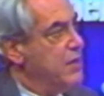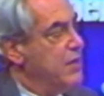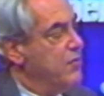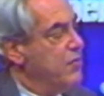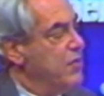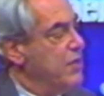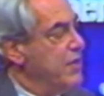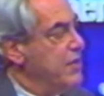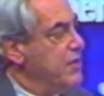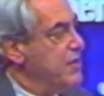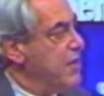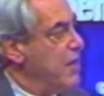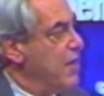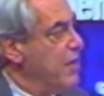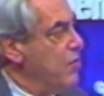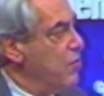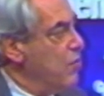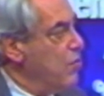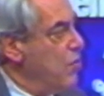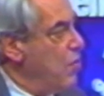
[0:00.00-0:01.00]
activities
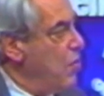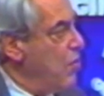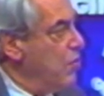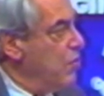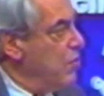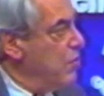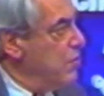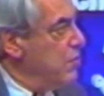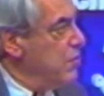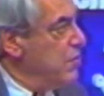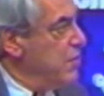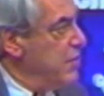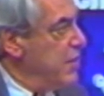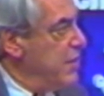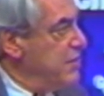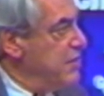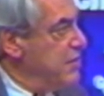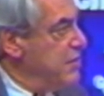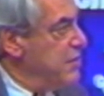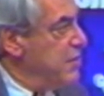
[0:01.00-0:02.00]
are no longer
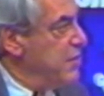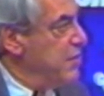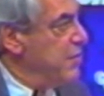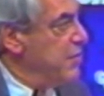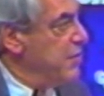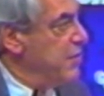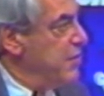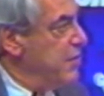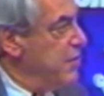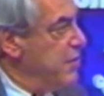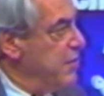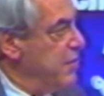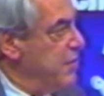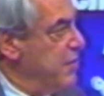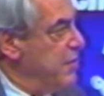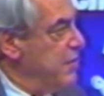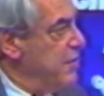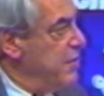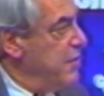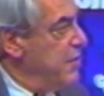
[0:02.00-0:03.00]
necessary
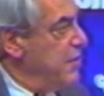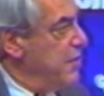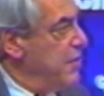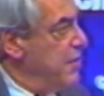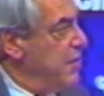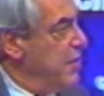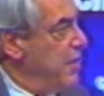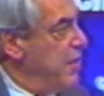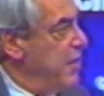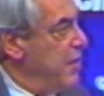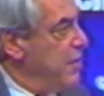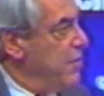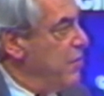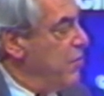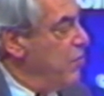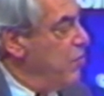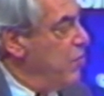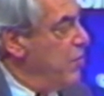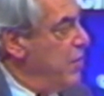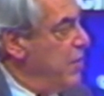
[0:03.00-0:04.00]

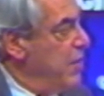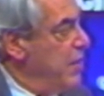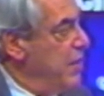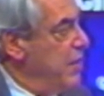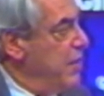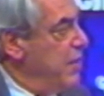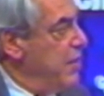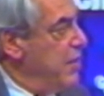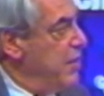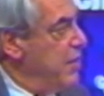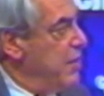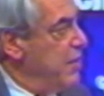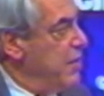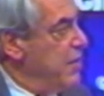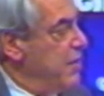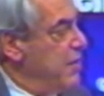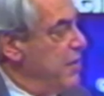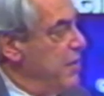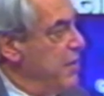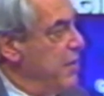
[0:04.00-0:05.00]
and only
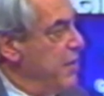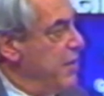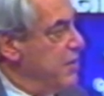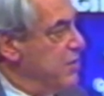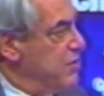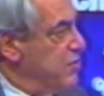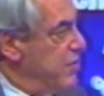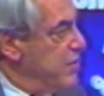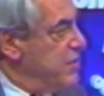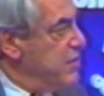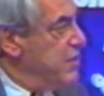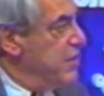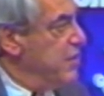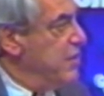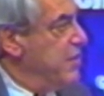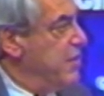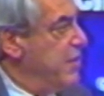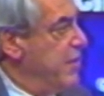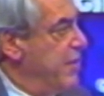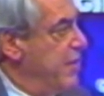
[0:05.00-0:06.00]

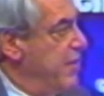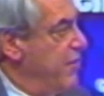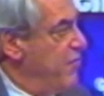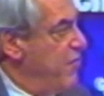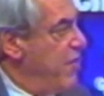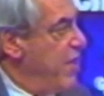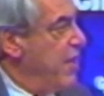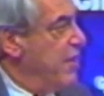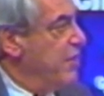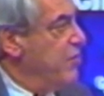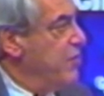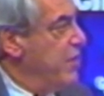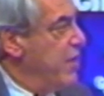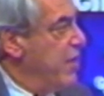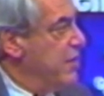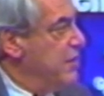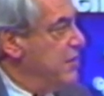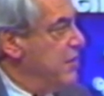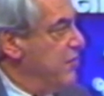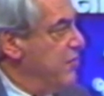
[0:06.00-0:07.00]
intrinsically
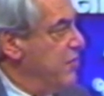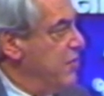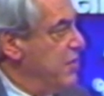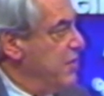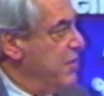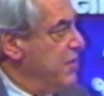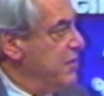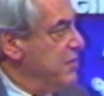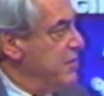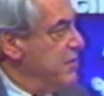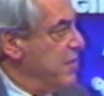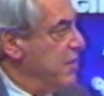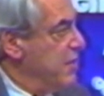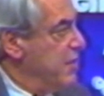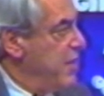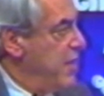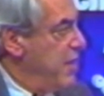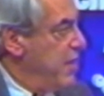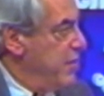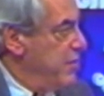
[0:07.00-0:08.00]
valued activities
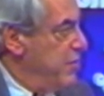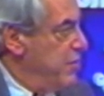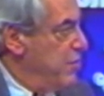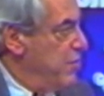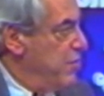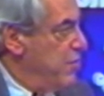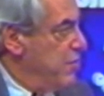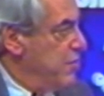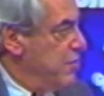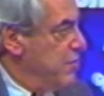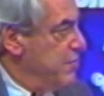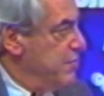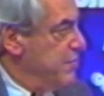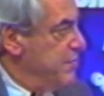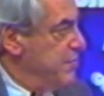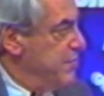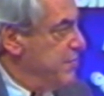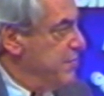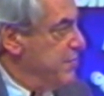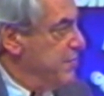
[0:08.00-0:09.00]
are carried
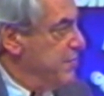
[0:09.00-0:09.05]
on.